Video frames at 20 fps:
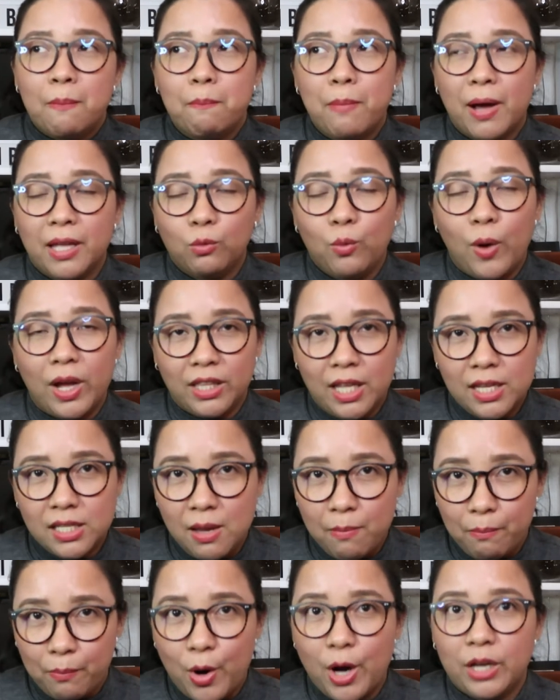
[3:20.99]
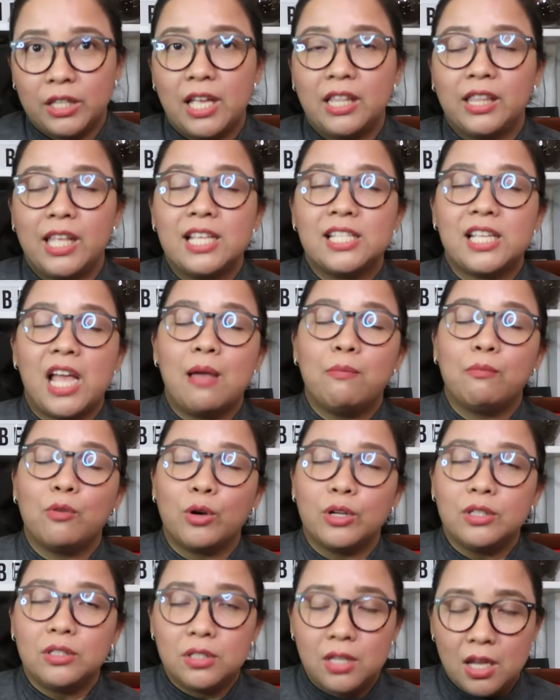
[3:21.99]
But what is important is
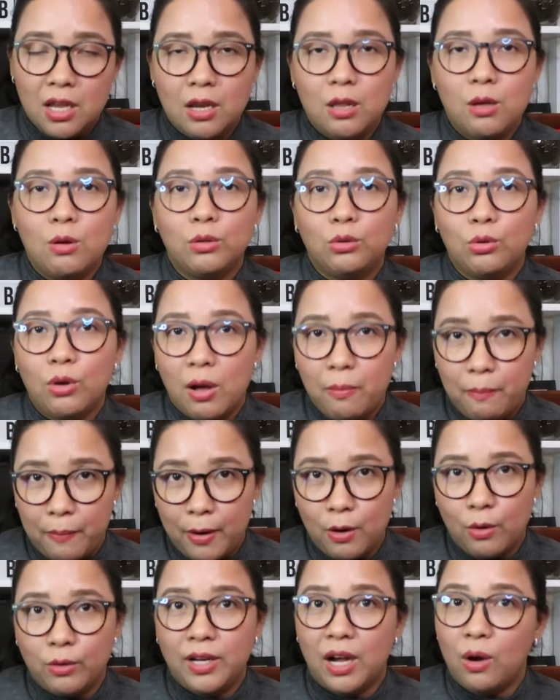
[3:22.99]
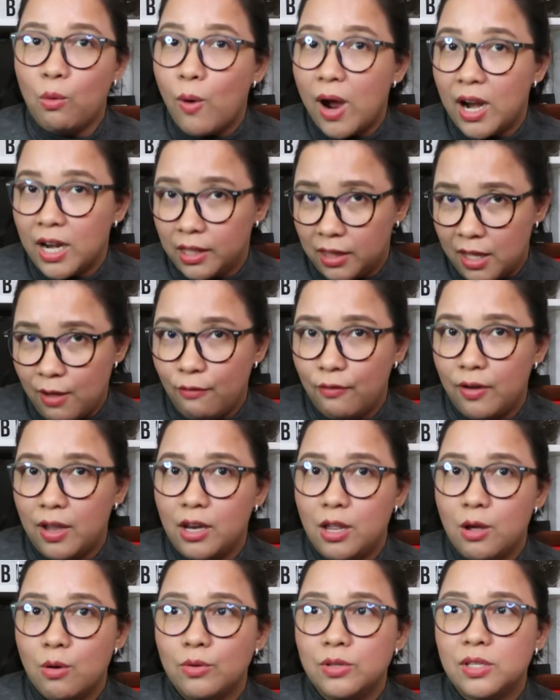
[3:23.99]
I'm continue to upload quality
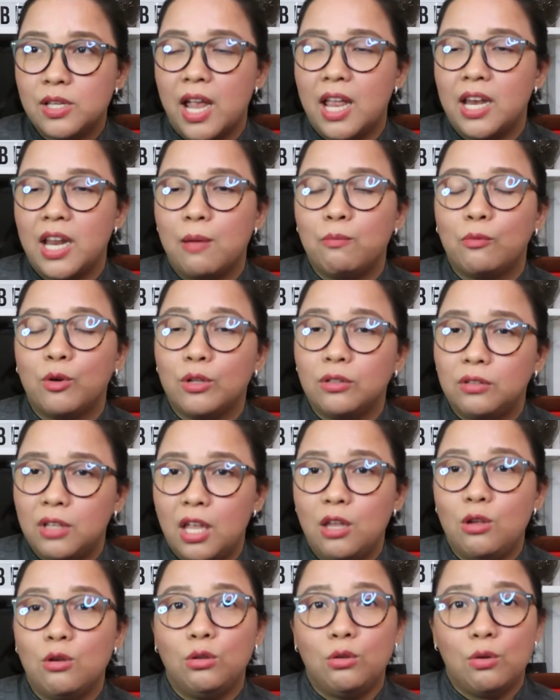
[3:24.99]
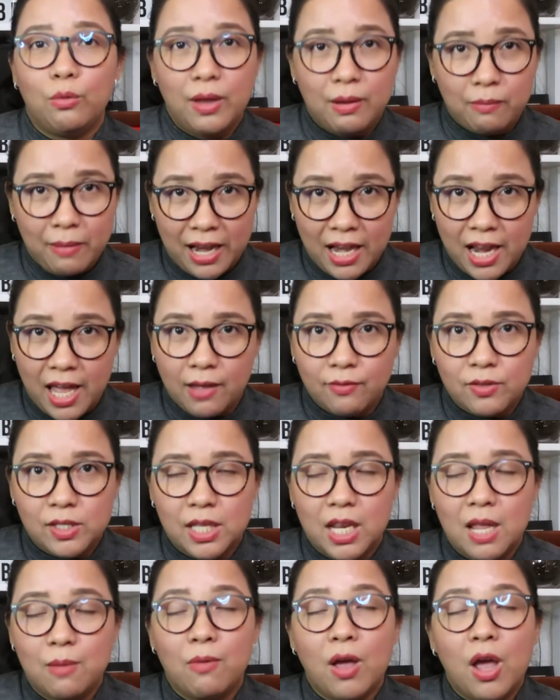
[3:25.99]
videos and I'm continue doing my live
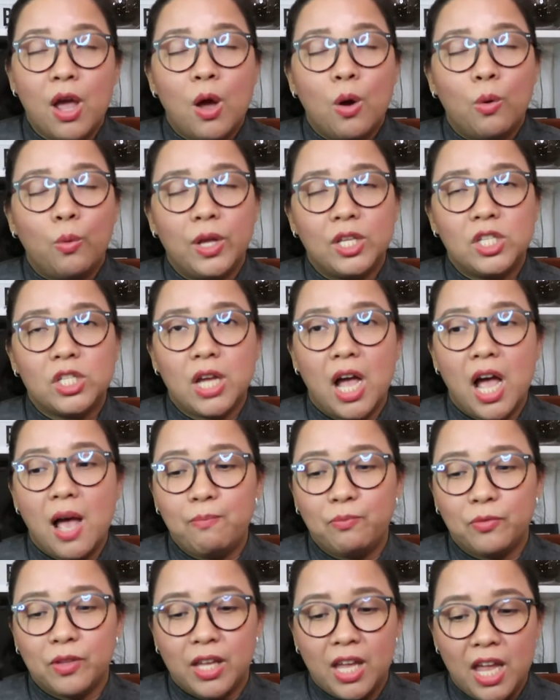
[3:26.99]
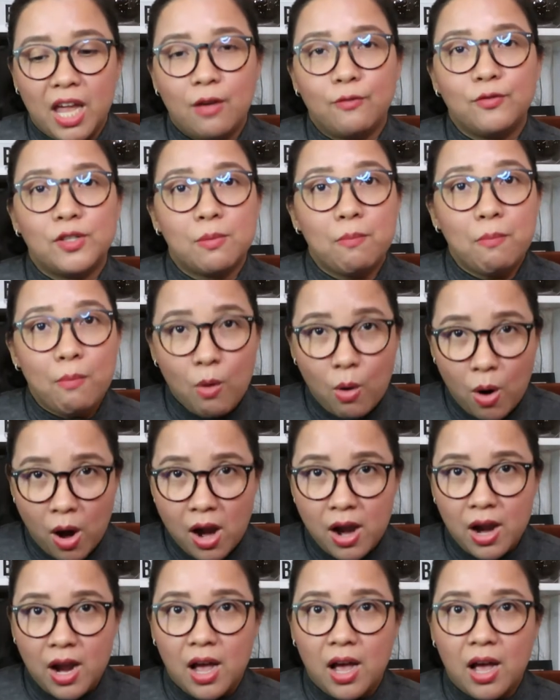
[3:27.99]
stream, which um, gives
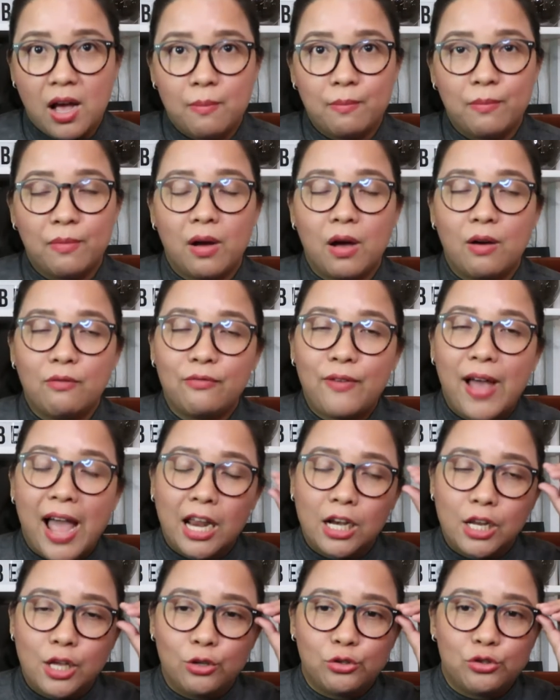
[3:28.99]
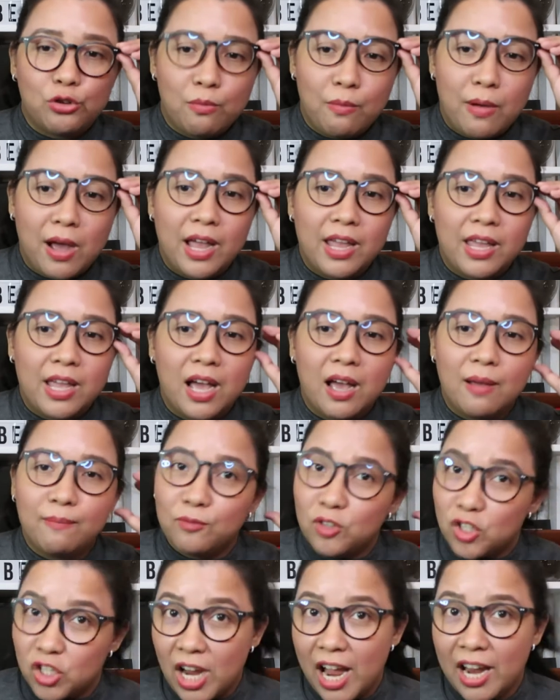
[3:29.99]
more um, of value to my
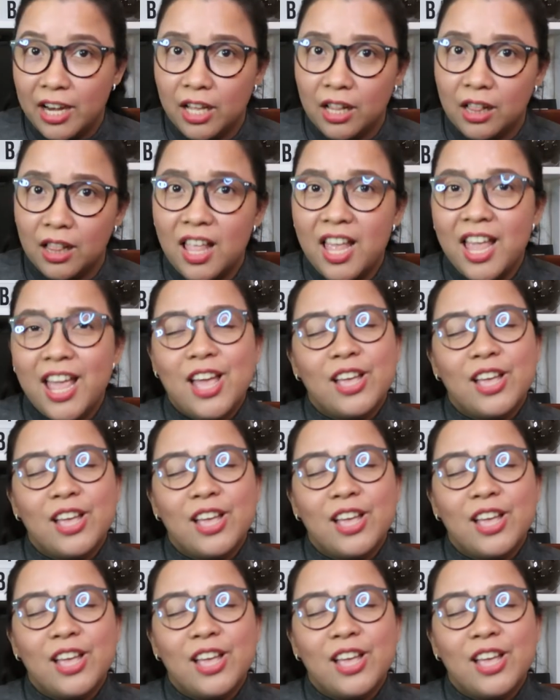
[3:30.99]
um, channel.